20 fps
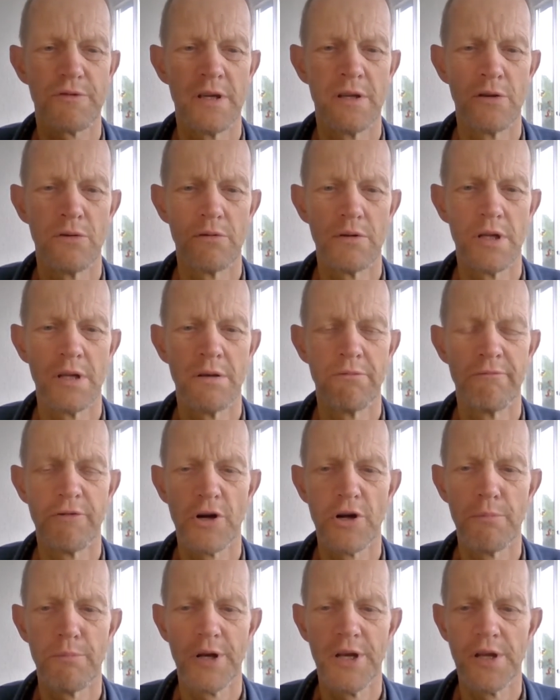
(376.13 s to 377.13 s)
in
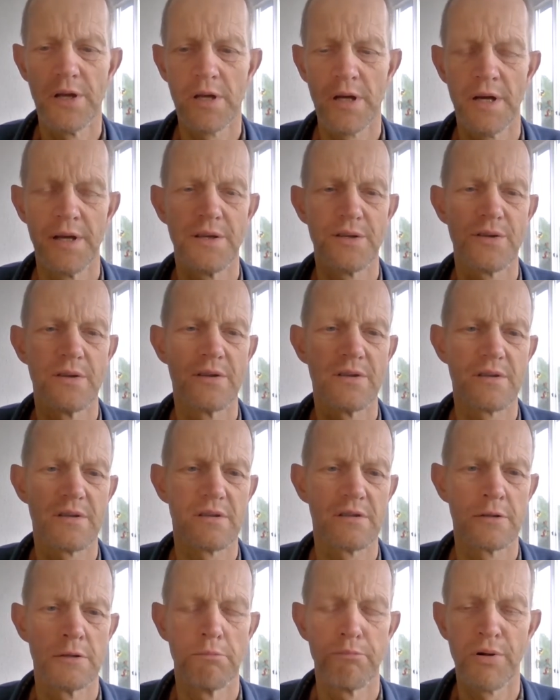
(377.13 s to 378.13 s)
very many cases
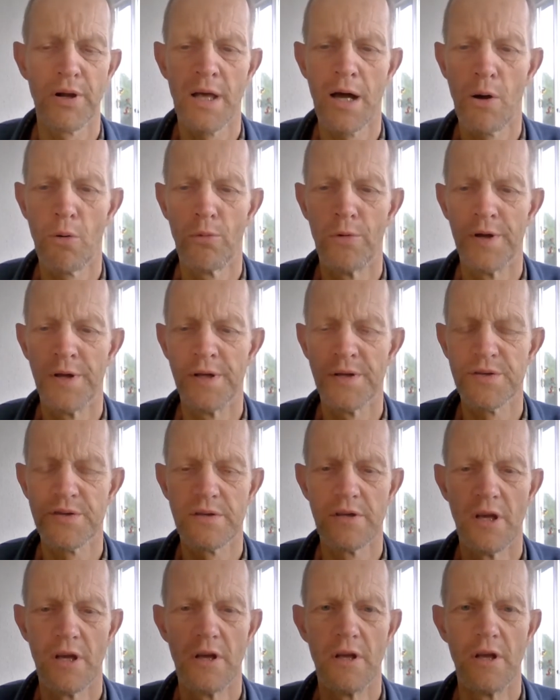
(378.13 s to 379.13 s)
the plow is